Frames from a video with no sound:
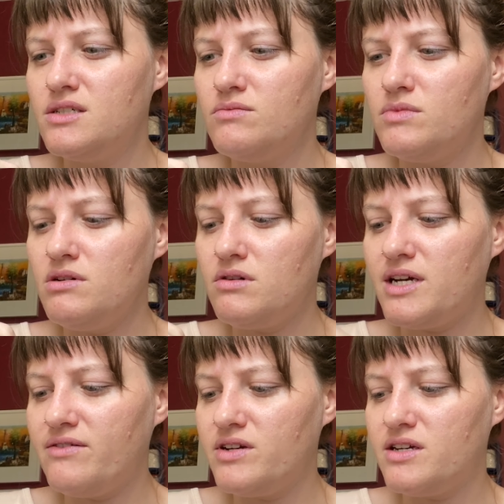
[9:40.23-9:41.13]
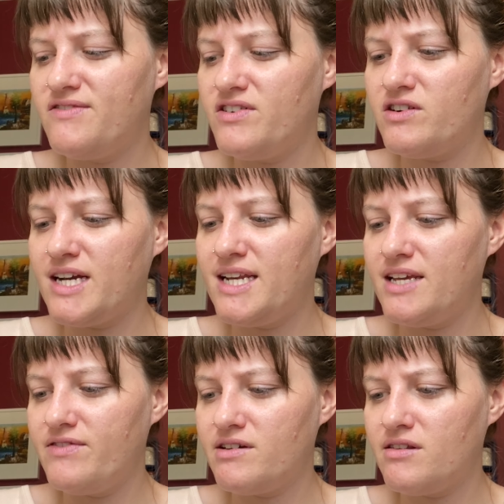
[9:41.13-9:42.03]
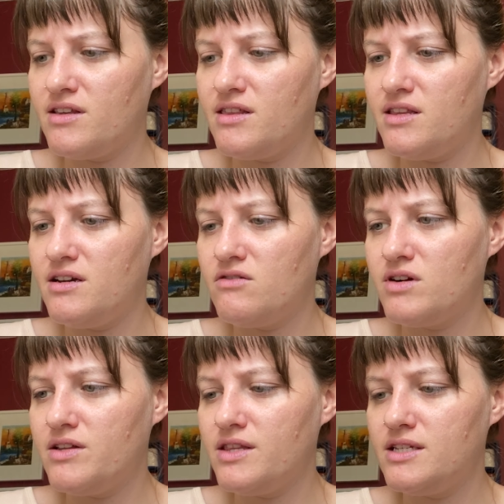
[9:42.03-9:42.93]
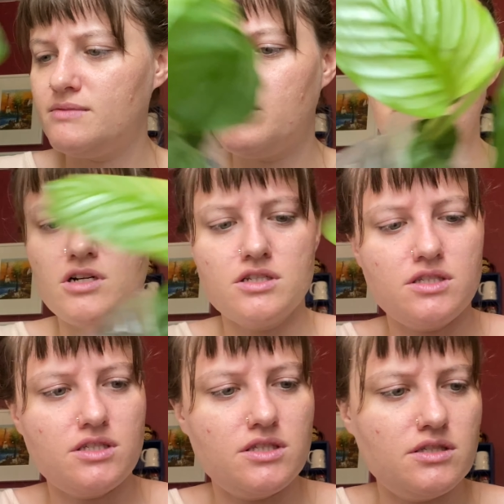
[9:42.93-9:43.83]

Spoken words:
we don't have a good variety of Calathea around these parts,